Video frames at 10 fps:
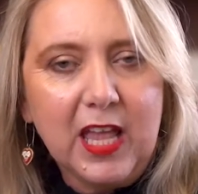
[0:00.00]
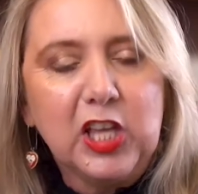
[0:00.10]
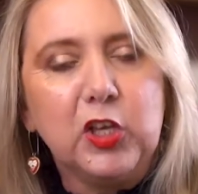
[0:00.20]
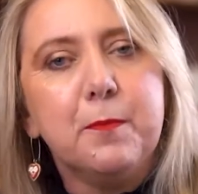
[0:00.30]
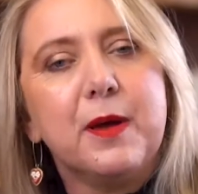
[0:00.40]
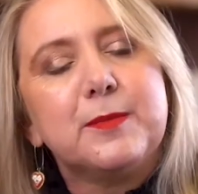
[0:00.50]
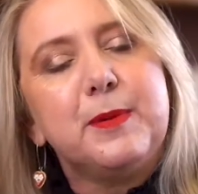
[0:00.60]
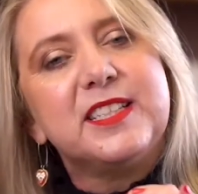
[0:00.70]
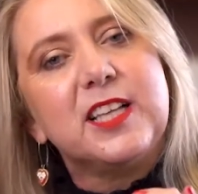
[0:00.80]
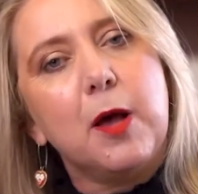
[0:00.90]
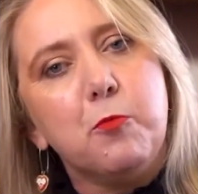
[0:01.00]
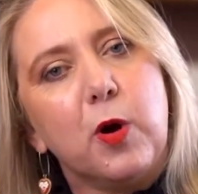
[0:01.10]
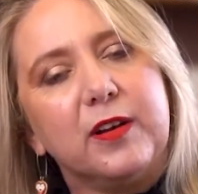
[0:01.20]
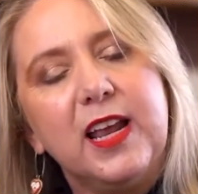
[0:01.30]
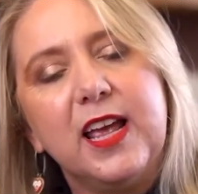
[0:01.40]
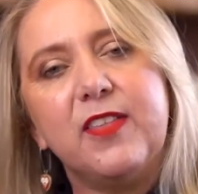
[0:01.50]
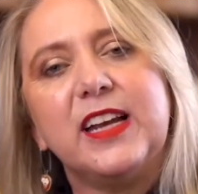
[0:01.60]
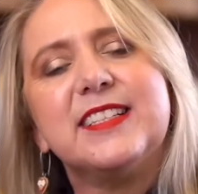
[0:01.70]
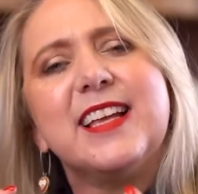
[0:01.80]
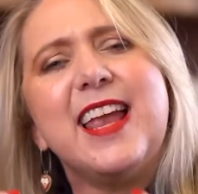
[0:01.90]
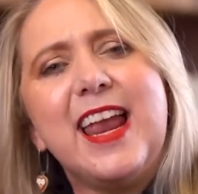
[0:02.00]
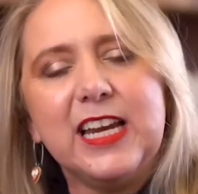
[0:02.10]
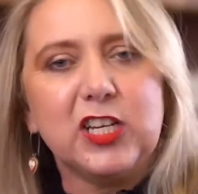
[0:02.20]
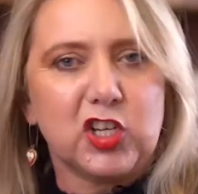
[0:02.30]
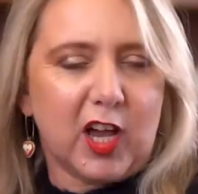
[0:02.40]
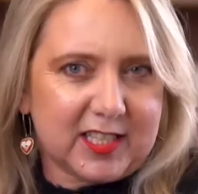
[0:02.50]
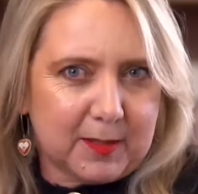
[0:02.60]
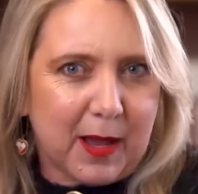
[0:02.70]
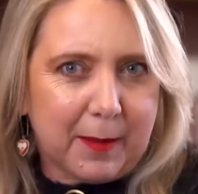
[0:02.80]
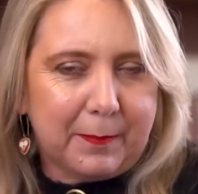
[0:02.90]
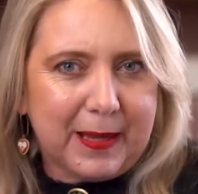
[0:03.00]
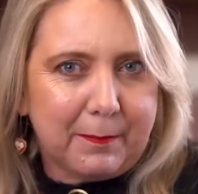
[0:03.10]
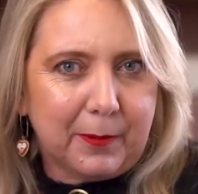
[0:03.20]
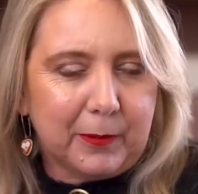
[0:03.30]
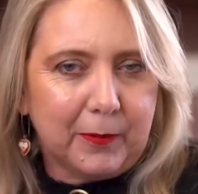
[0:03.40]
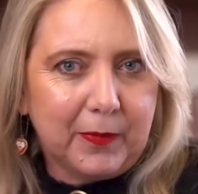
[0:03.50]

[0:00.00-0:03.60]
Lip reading: You must be someone that is energized by people.